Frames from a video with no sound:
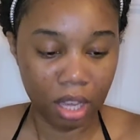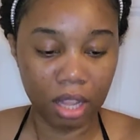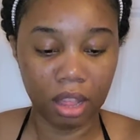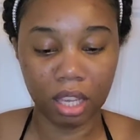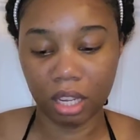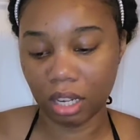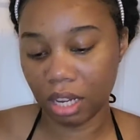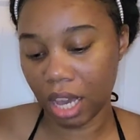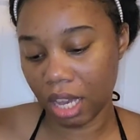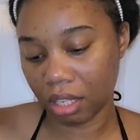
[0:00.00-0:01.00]
And
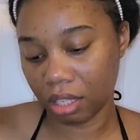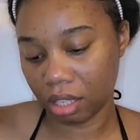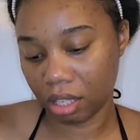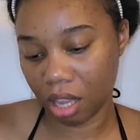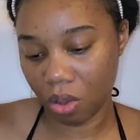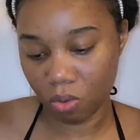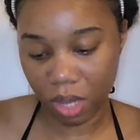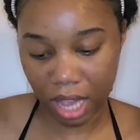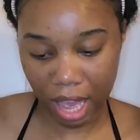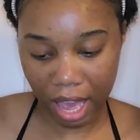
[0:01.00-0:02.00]
then next
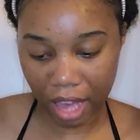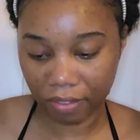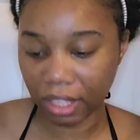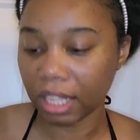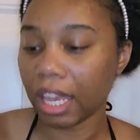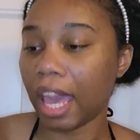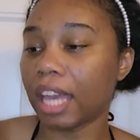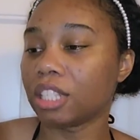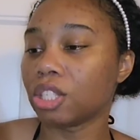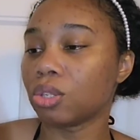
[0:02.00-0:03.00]
we have the
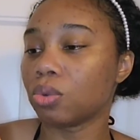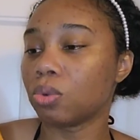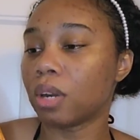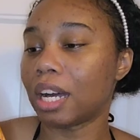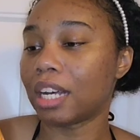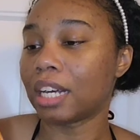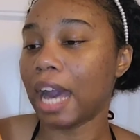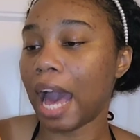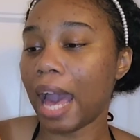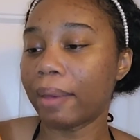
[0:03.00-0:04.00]
Cantu
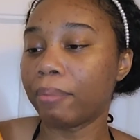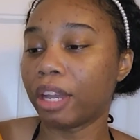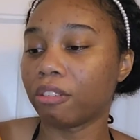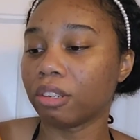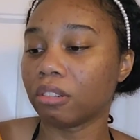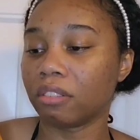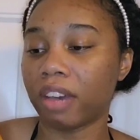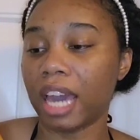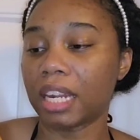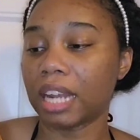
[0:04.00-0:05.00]
Acai Berry
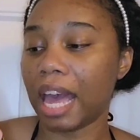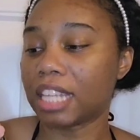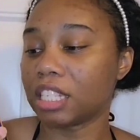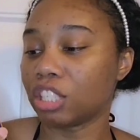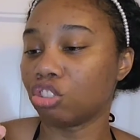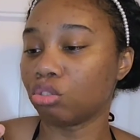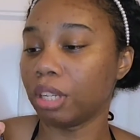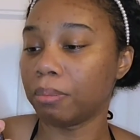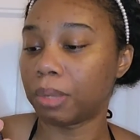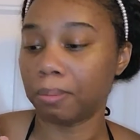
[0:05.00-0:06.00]
Revitalizing
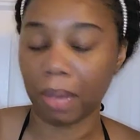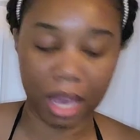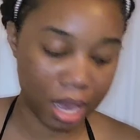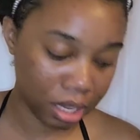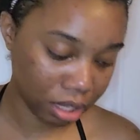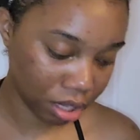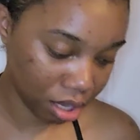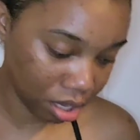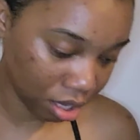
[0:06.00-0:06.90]
Treatment Mask.